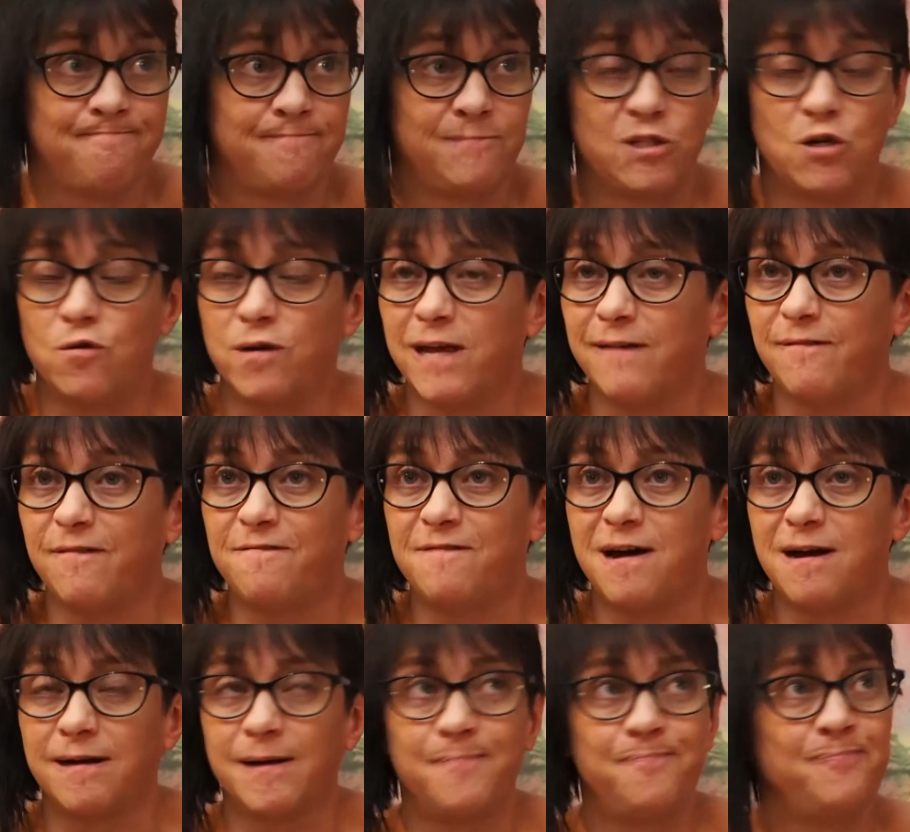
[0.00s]
Don't give a
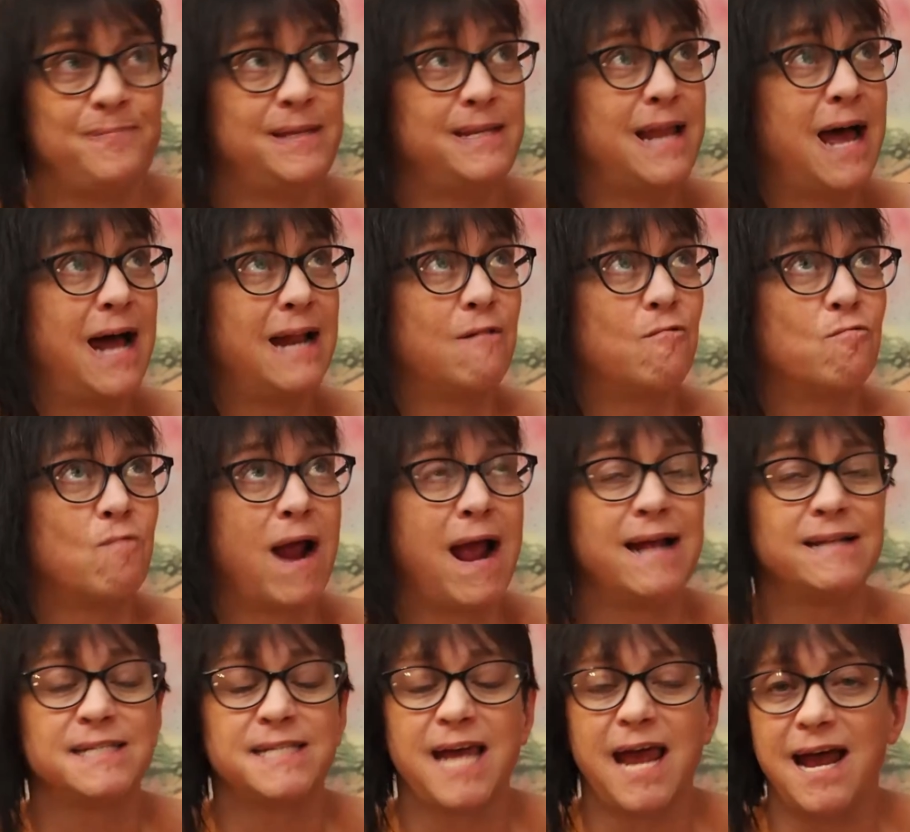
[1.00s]
fuck. Not a
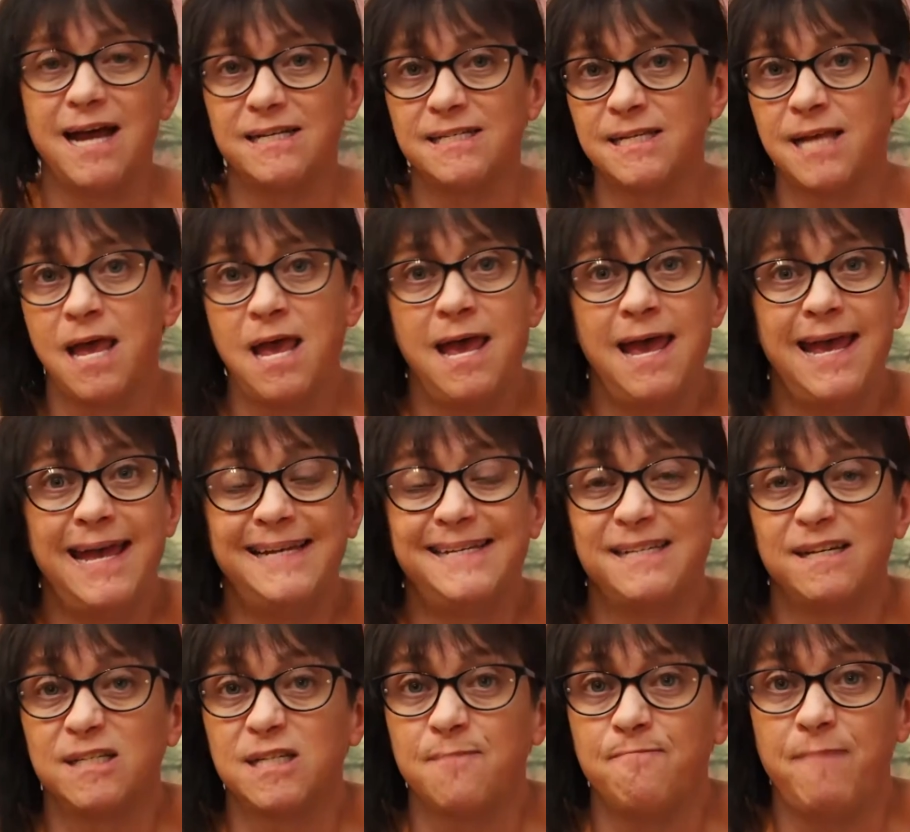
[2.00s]
rat's ass. It
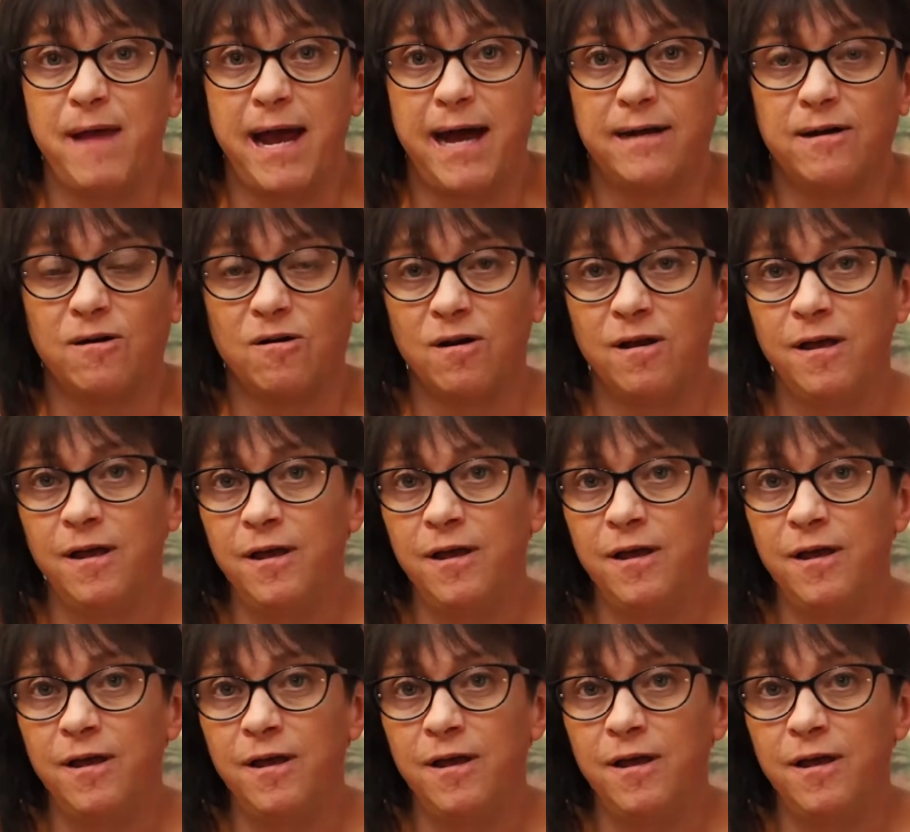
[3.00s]
doesn't matter.